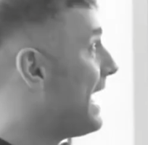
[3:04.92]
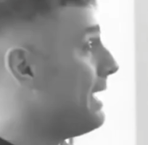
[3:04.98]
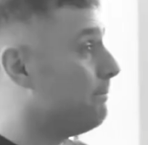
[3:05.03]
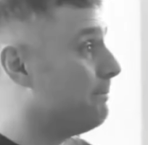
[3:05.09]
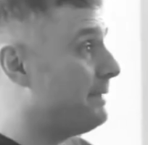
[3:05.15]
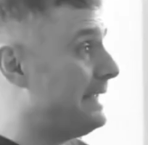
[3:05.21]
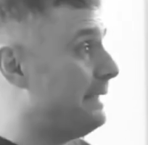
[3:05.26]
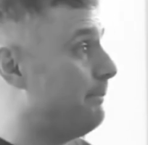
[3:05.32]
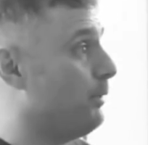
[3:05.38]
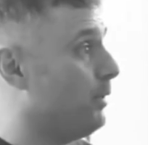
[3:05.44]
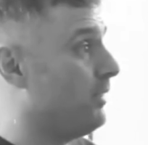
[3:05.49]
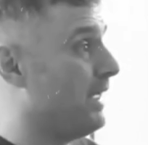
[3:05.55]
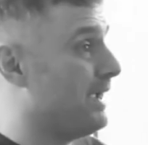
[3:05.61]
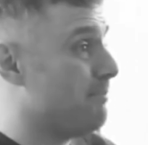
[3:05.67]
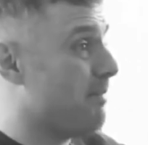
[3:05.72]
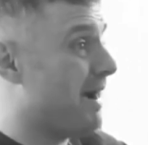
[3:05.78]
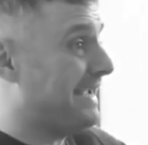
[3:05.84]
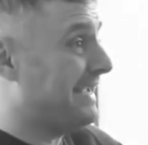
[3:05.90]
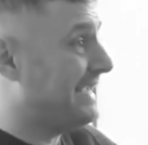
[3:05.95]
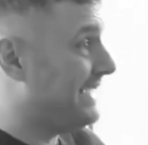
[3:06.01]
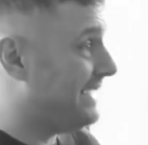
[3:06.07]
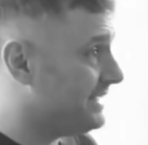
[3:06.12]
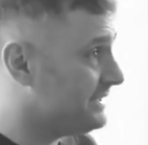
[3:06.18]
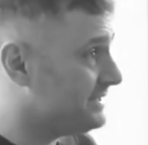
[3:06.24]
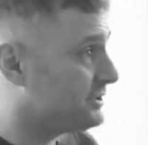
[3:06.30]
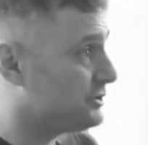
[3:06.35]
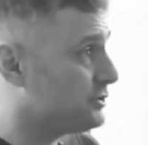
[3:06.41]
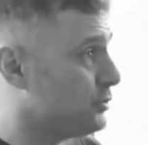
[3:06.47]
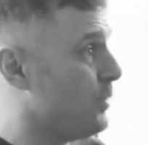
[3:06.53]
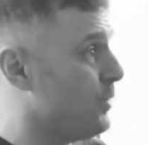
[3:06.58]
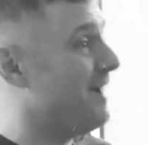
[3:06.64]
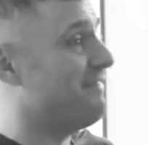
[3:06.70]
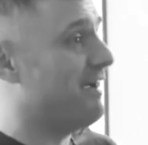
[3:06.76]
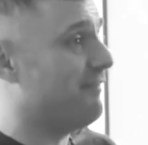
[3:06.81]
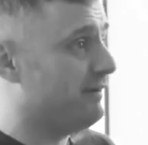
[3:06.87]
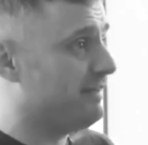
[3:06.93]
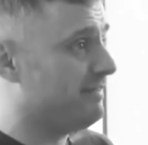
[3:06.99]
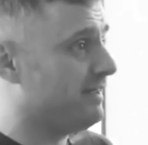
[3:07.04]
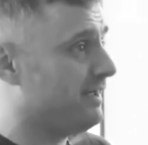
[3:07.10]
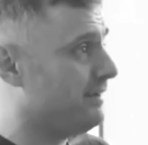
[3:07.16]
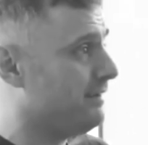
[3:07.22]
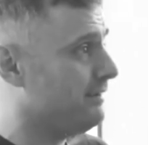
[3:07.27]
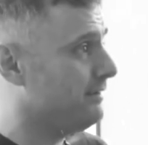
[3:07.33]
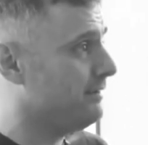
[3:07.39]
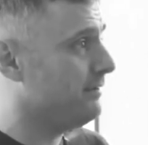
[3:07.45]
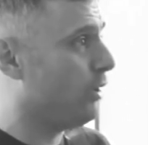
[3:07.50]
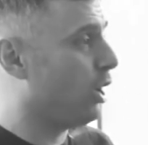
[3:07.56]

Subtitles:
And people like my kids who have everything